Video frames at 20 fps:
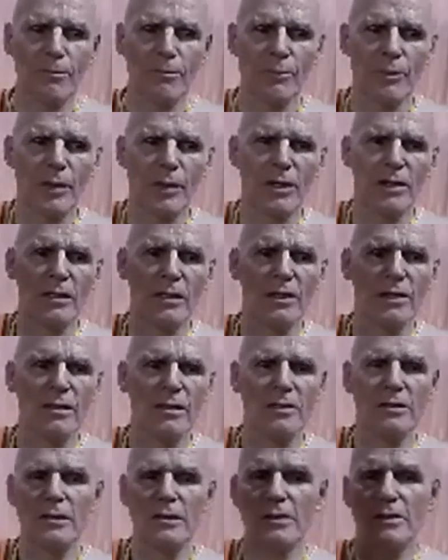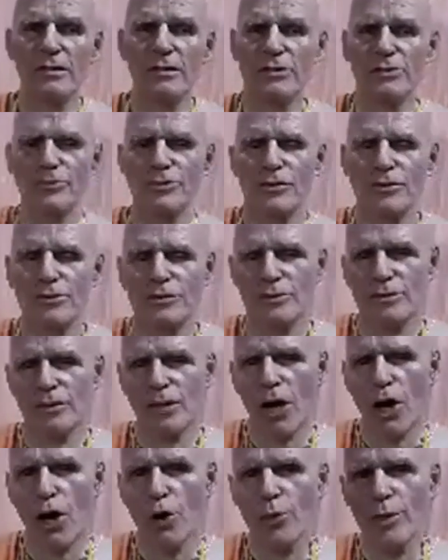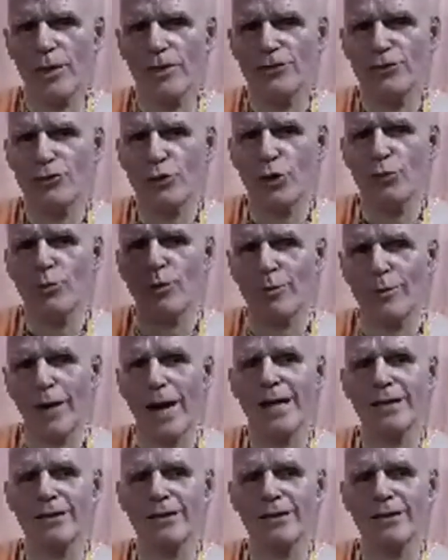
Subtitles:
He is always sober-minded,